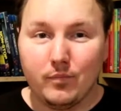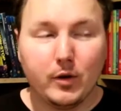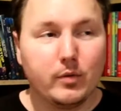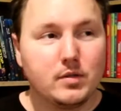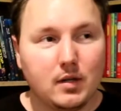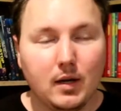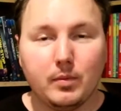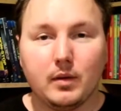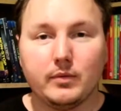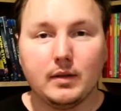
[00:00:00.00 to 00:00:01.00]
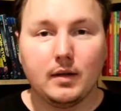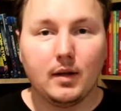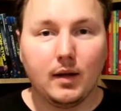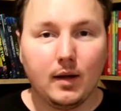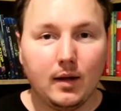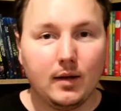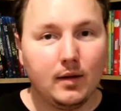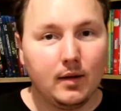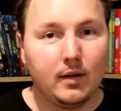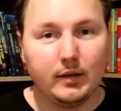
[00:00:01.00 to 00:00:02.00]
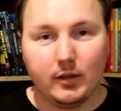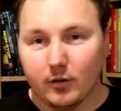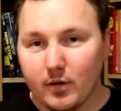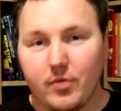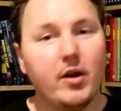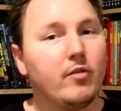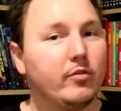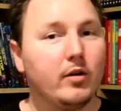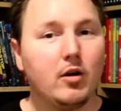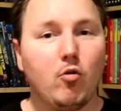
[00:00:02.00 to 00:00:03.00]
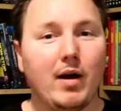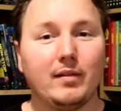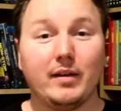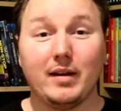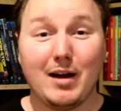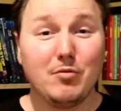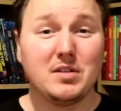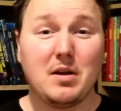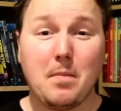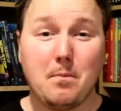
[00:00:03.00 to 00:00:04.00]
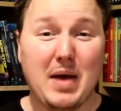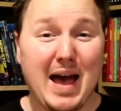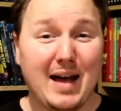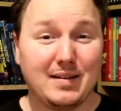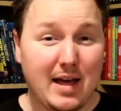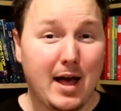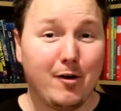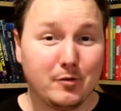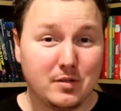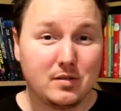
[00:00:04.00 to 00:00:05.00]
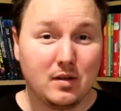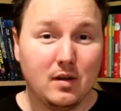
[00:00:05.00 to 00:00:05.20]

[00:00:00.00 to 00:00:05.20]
There was a couple of ha here and there very quietly, and I was in a packed house.